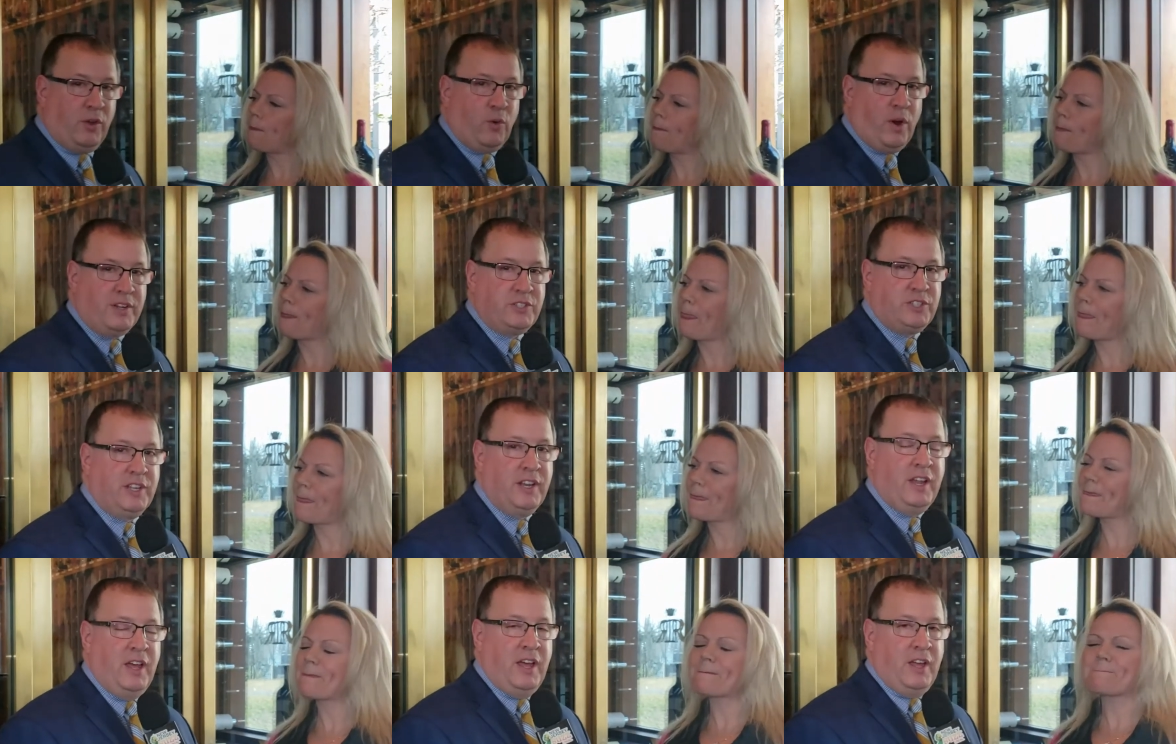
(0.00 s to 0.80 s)
Speaker 1: question.
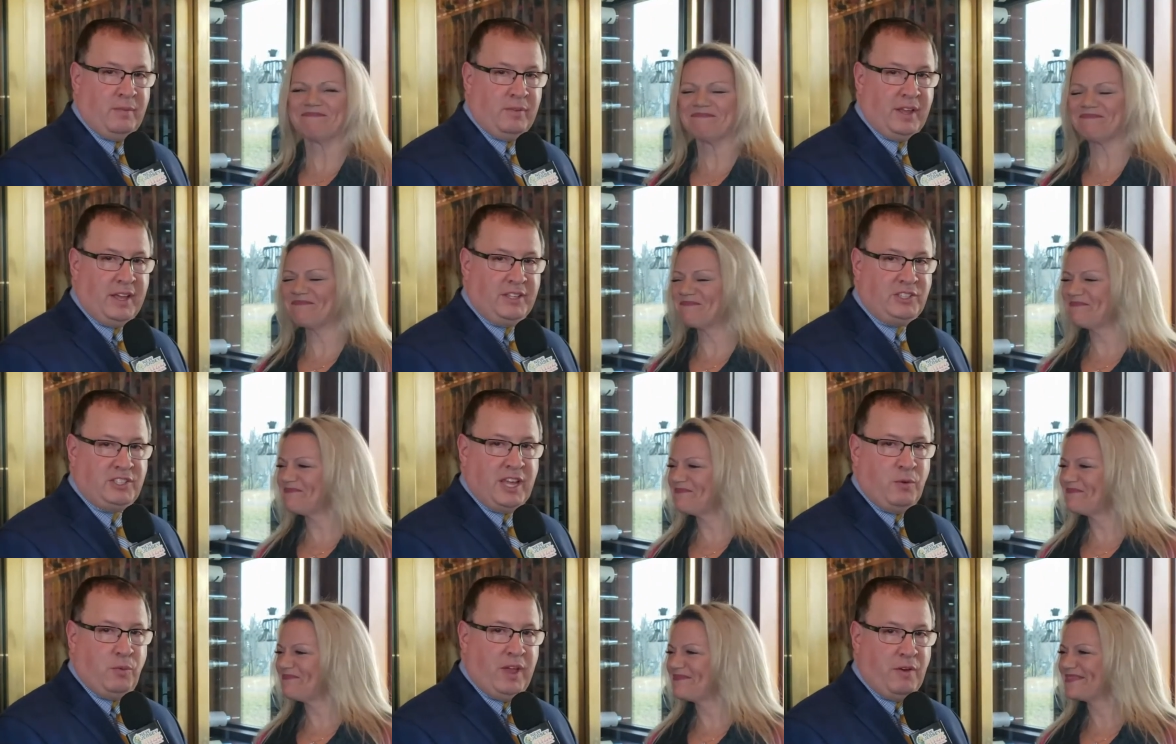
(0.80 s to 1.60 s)
Like I
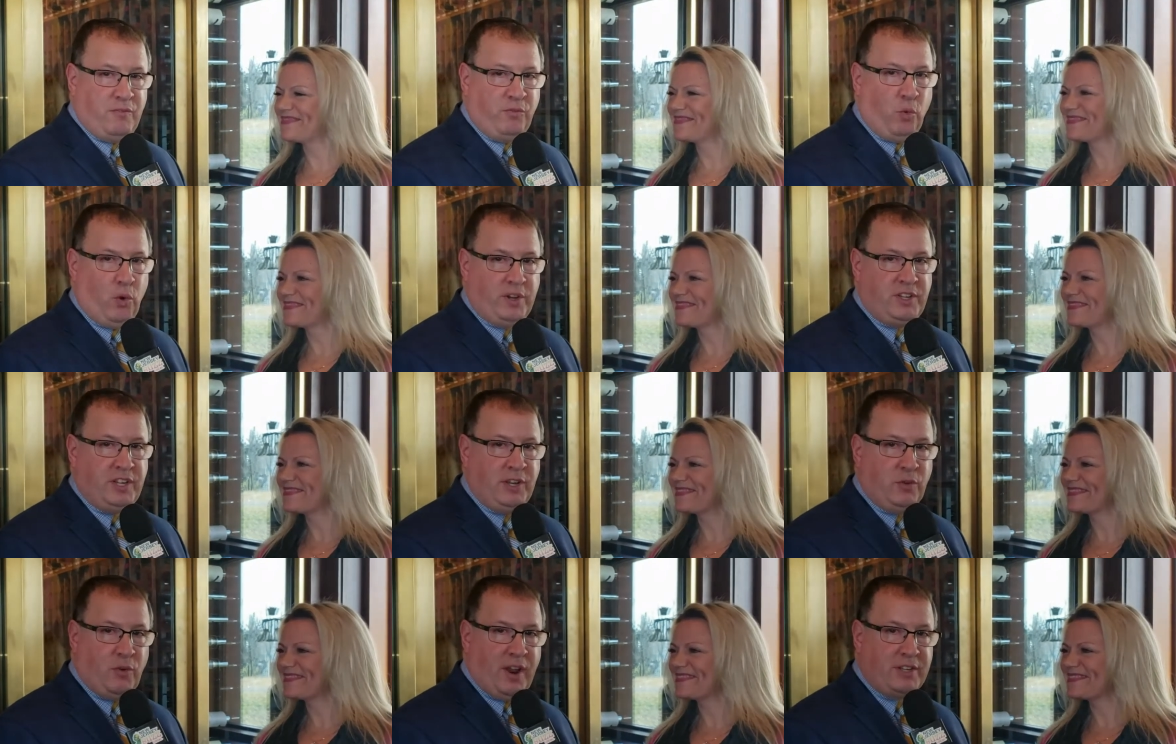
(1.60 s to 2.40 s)
said, we have
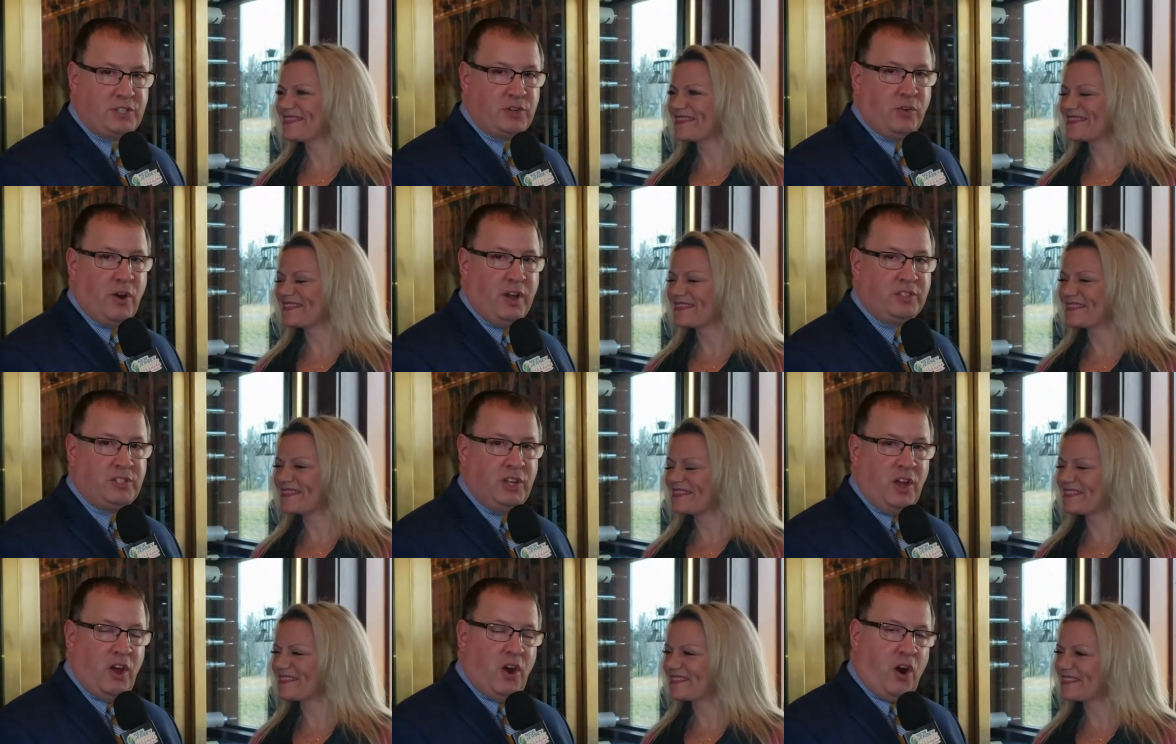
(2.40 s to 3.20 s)
14 restaurants.
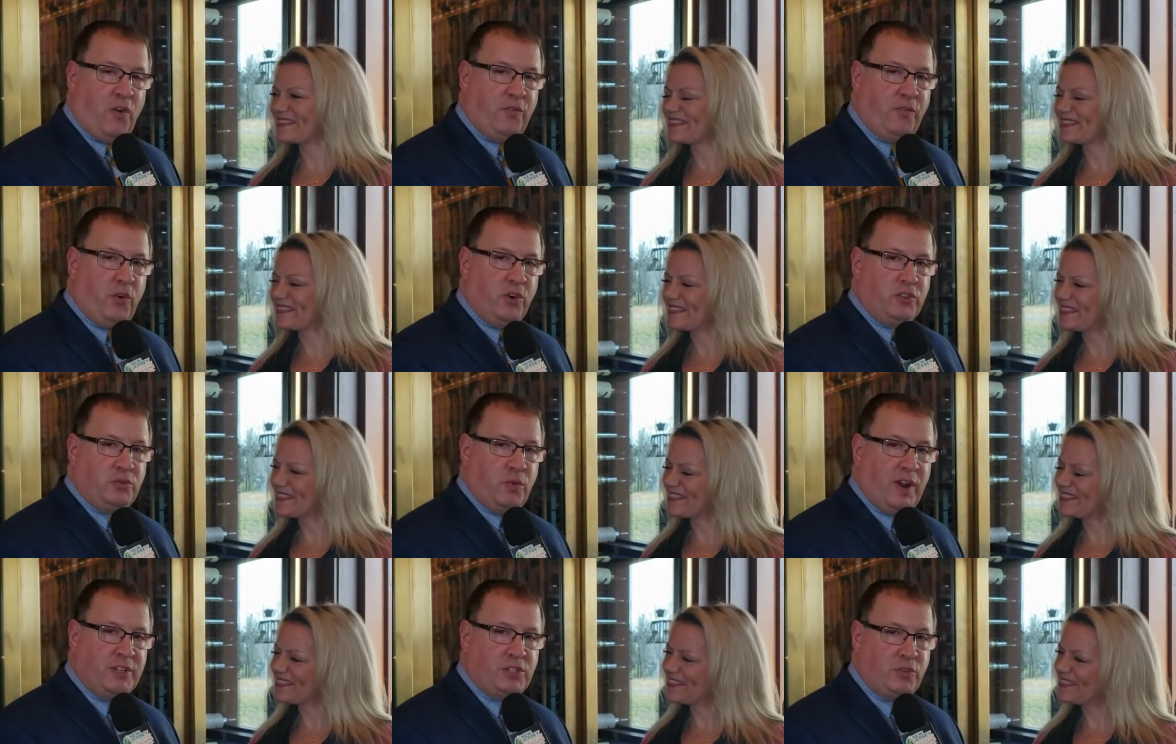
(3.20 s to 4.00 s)
Our first
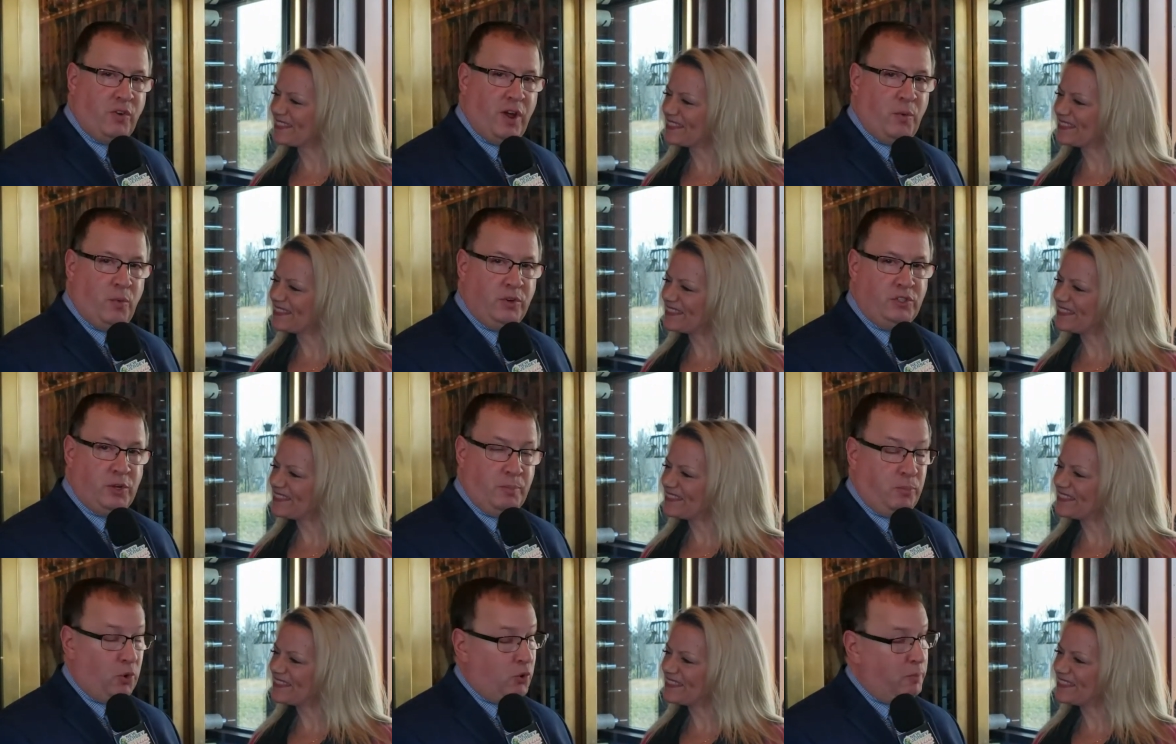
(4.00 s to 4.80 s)
restaurant was a
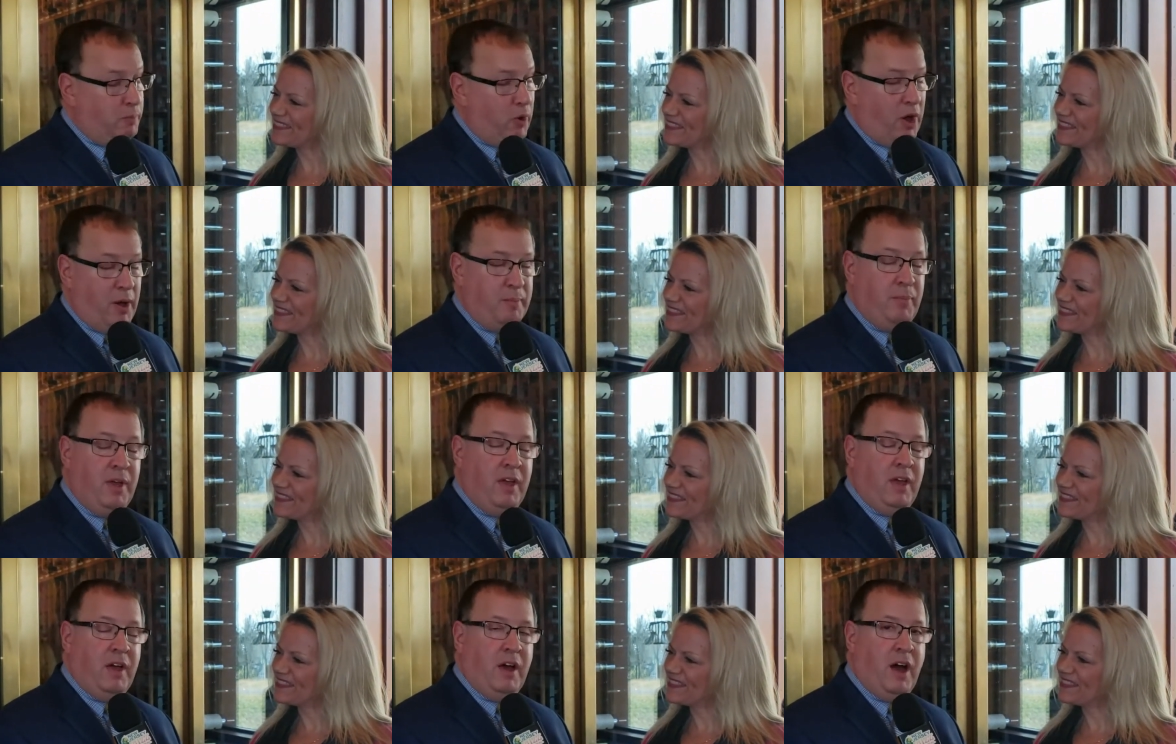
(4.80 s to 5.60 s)
brew pub.
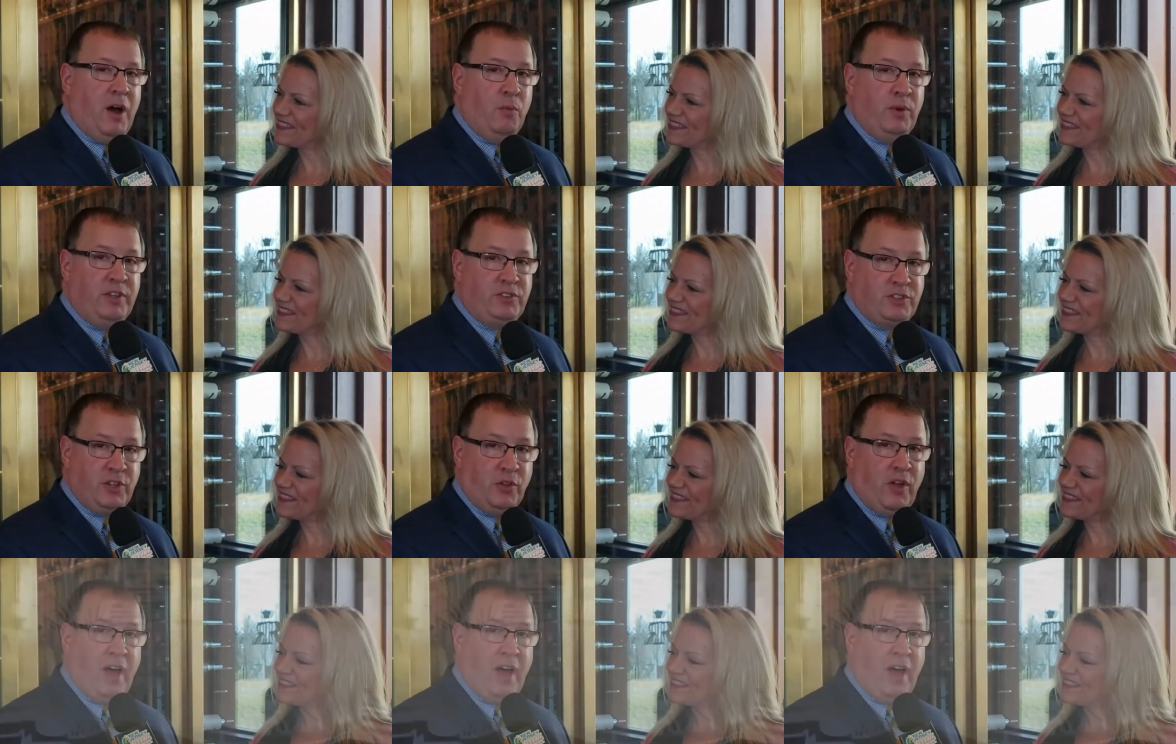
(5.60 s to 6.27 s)
Uh, we still